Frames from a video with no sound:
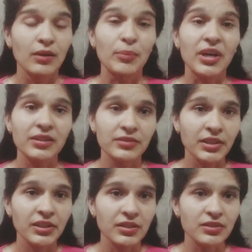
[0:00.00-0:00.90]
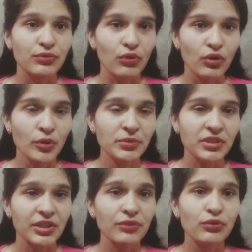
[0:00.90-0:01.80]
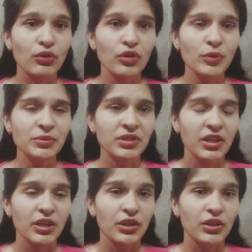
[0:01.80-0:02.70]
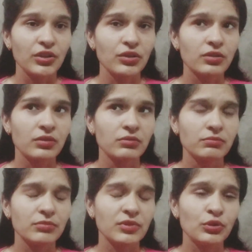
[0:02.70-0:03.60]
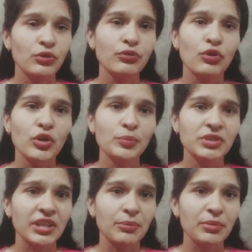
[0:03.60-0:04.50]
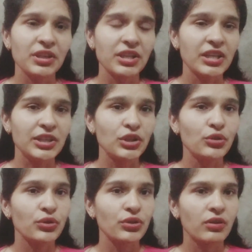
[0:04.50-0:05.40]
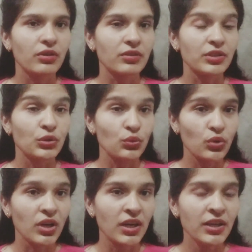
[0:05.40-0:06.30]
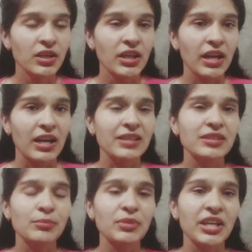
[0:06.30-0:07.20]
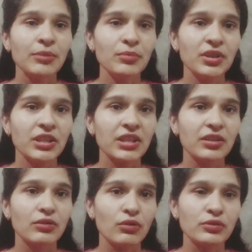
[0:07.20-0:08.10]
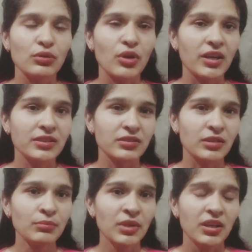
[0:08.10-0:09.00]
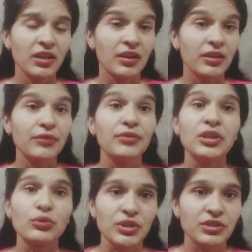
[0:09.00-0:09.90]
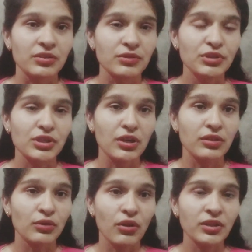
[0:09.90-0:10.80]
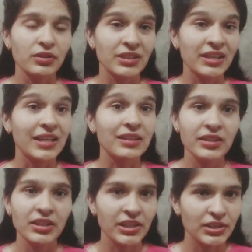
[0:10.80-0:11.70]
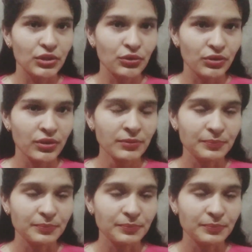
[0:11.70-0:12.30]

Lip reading: part 3 is follow-ups. In follow-ups, your follow-ups can be related to your cue card, and sometimes he can also ask some different questions which are not directly related to your